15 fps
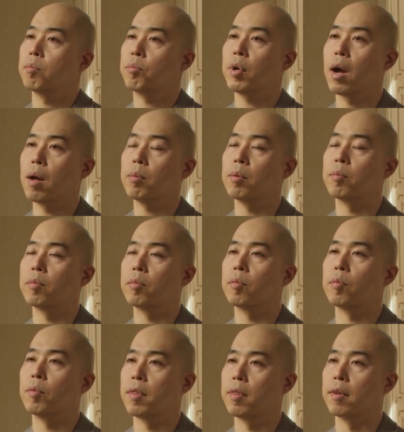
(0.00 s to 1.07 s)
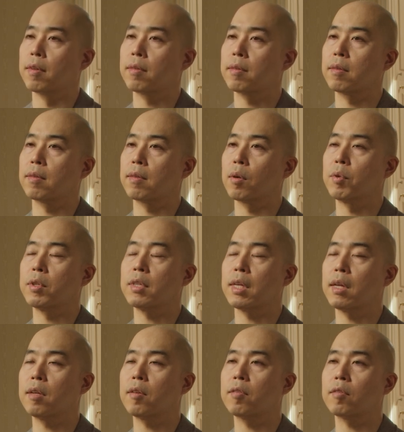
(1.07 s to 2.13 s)
Problem with this is that we
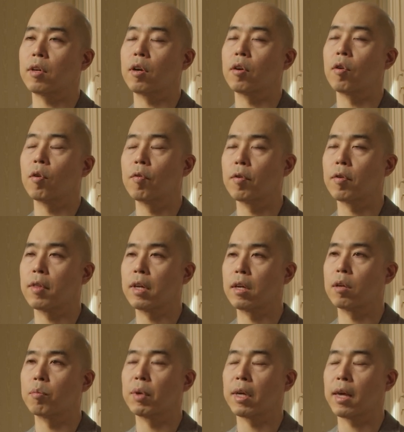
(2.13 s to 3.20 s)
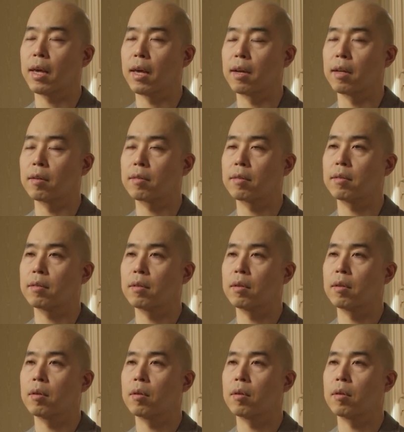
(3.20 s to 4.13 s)
tend to start overthinking mechanics.